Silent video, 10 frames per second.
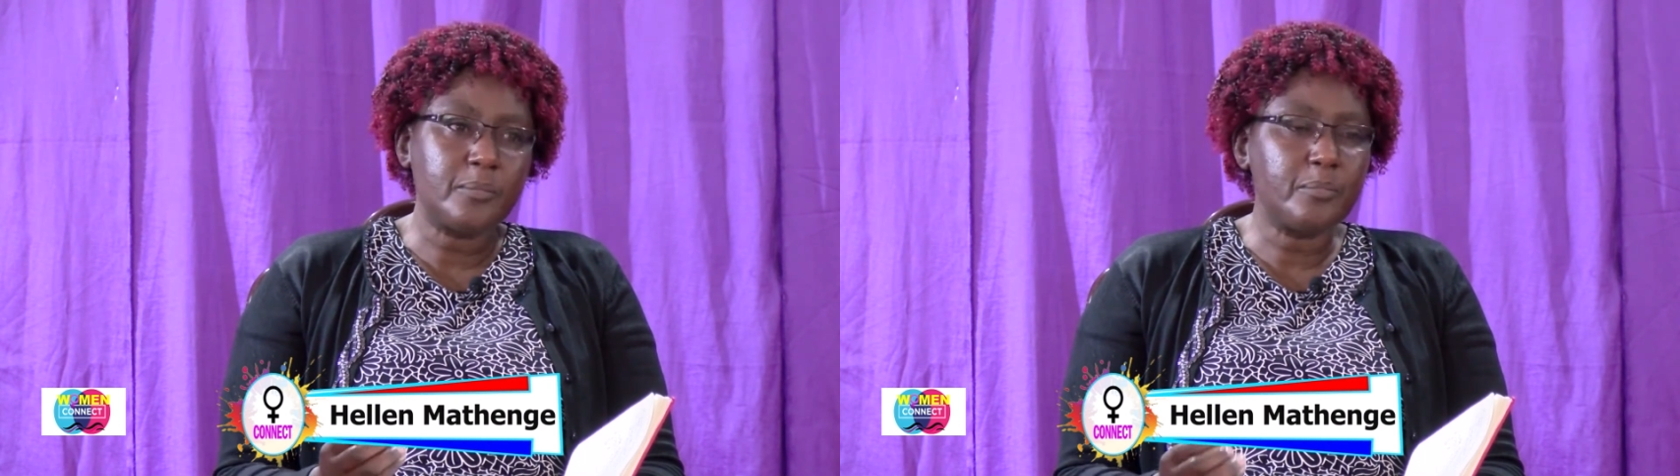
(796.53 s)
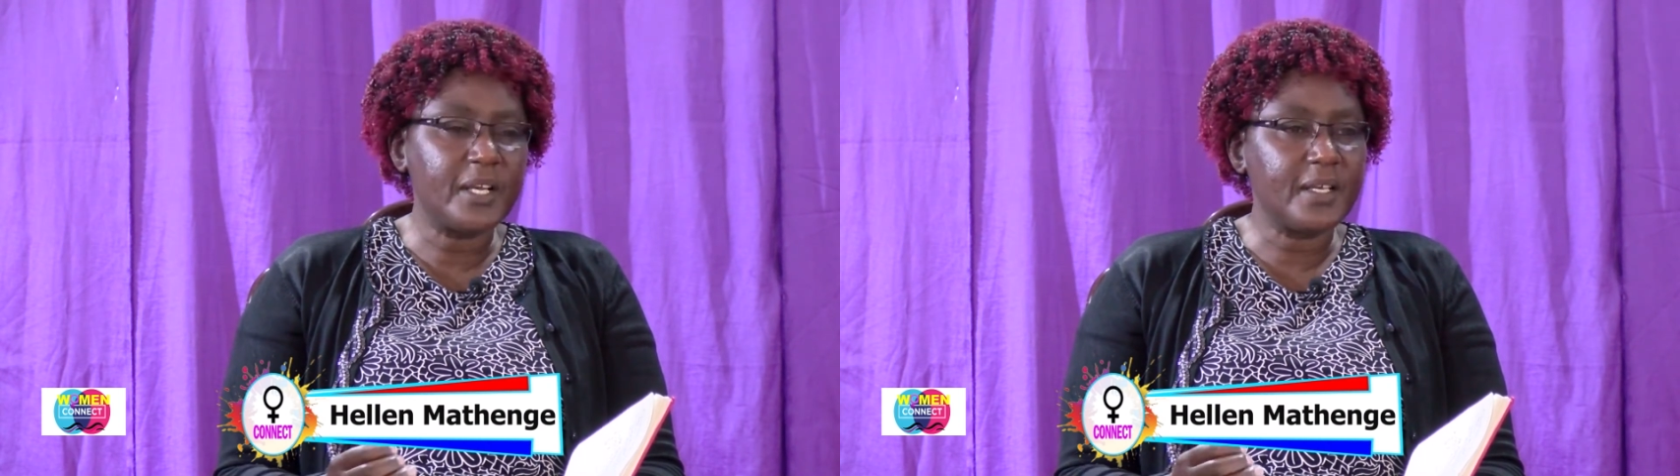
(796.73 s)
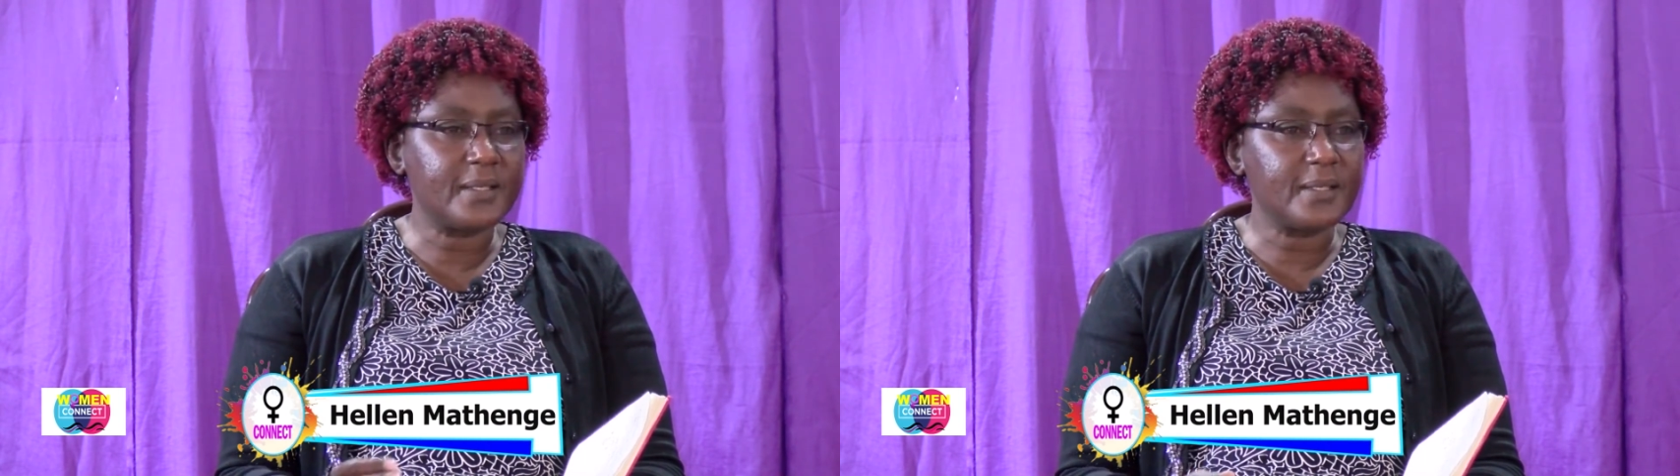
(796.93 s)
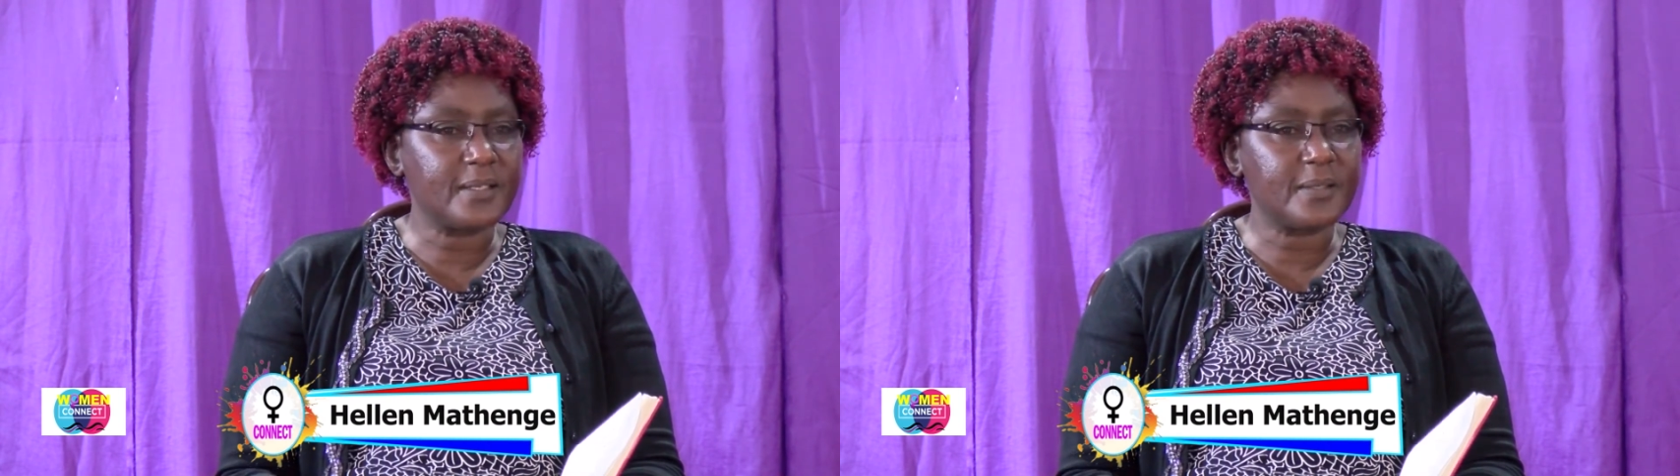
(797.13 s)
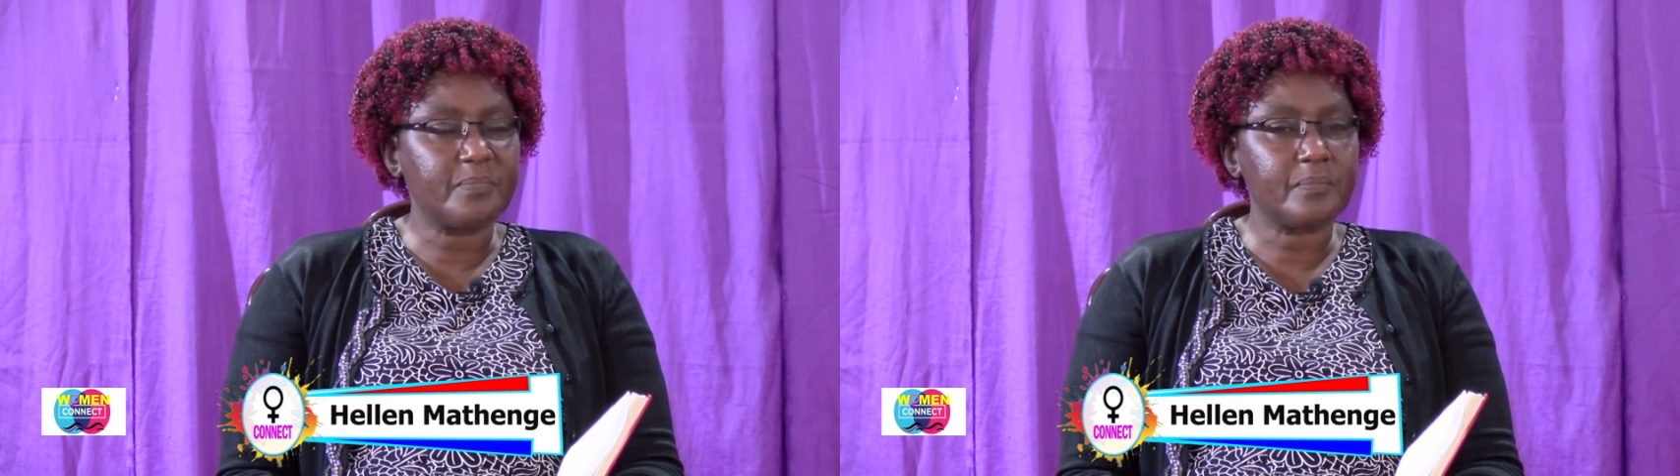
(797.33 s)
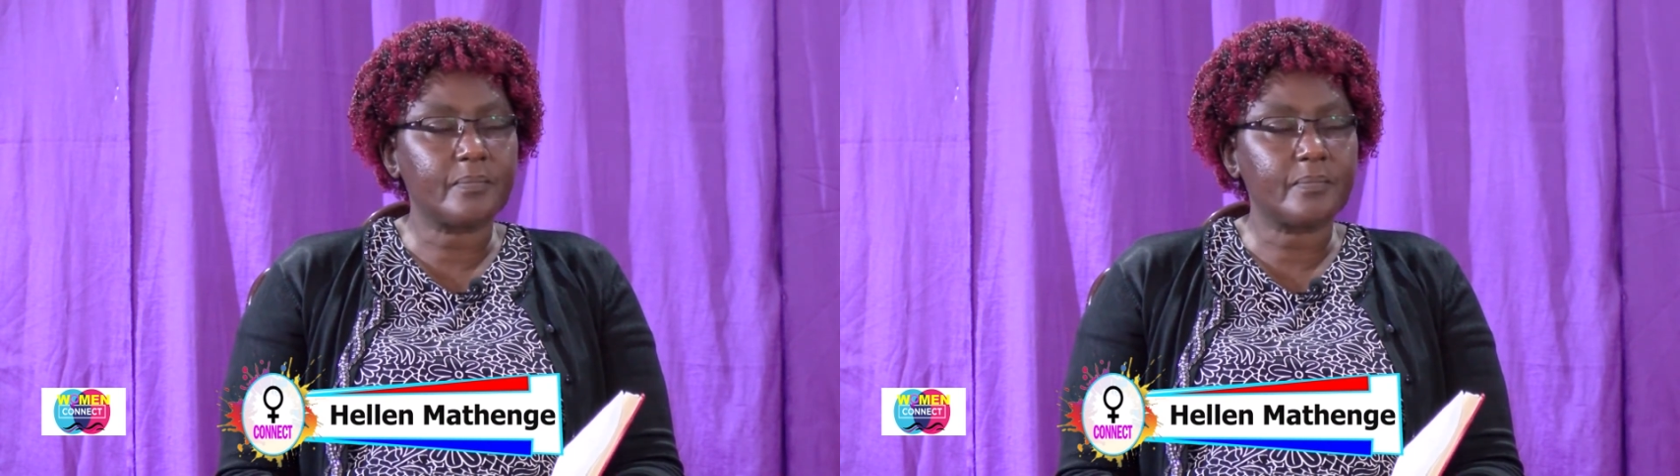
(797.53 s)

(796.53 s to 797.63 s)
blessings.